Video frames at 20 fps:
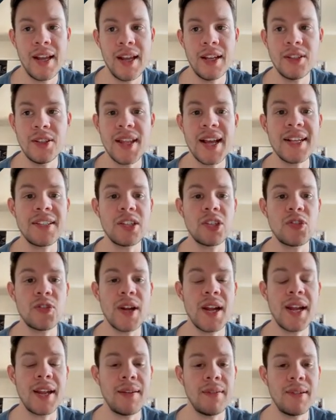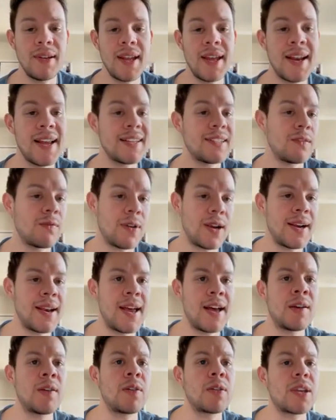And so that's the trade. And as of right
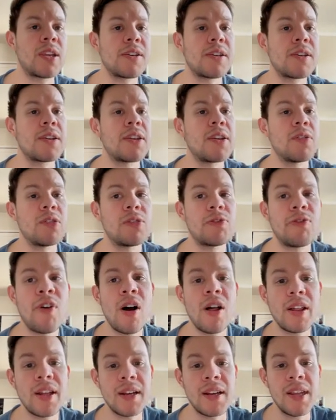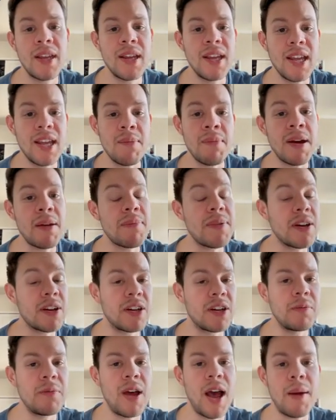now, QQQ is falling. It might be a
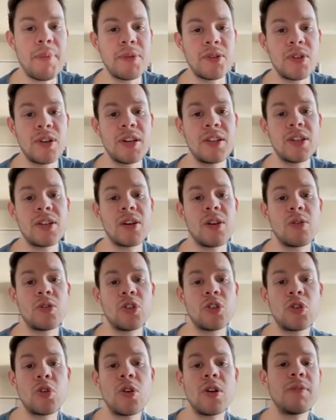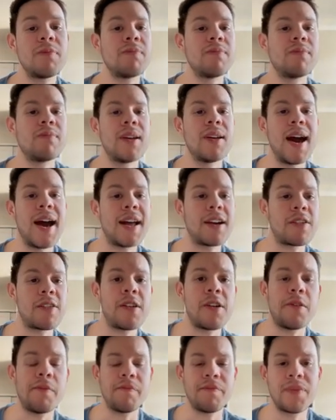good opportunity to go short. I
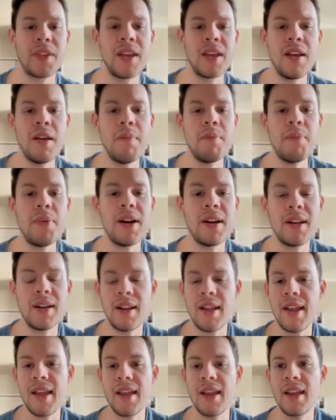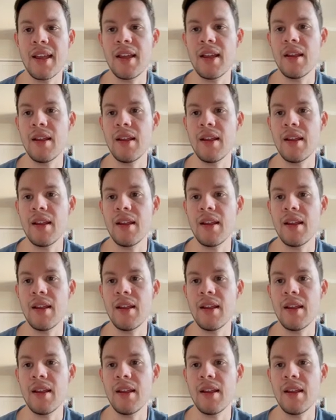don't know. But